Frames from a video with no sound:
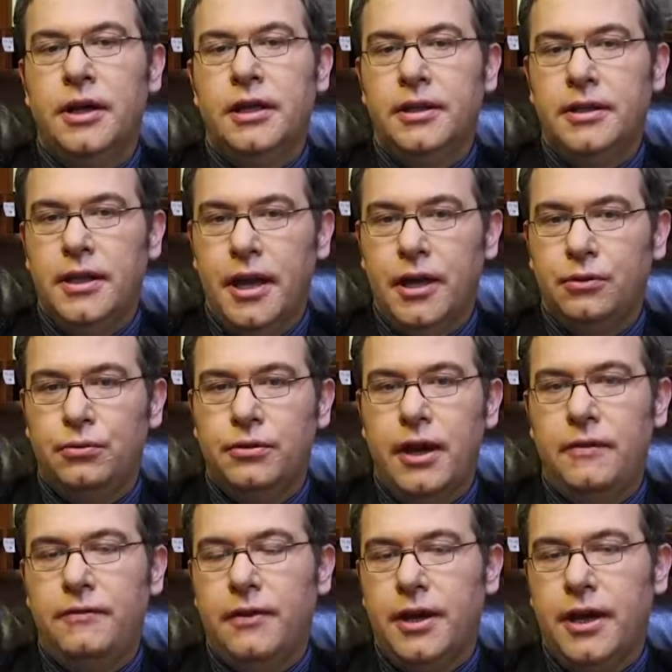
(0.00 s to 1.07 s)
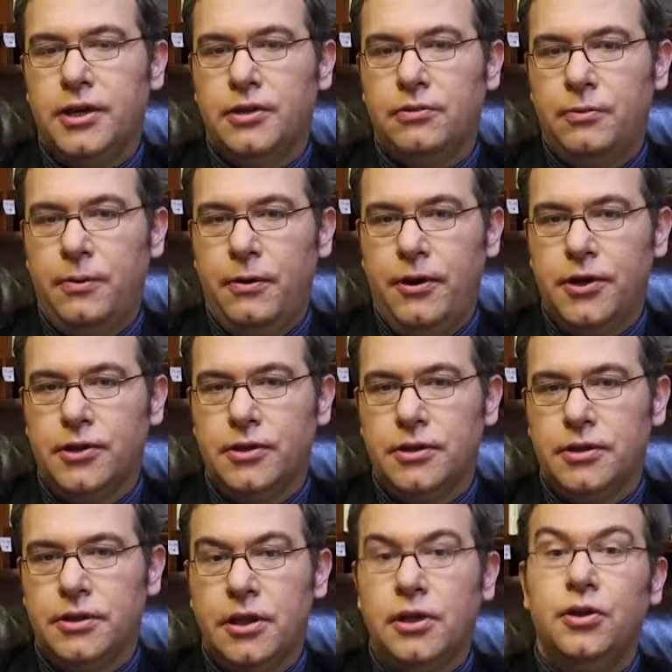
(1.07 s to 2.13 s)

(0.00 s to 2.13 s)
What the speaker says: day-to-day financial operations.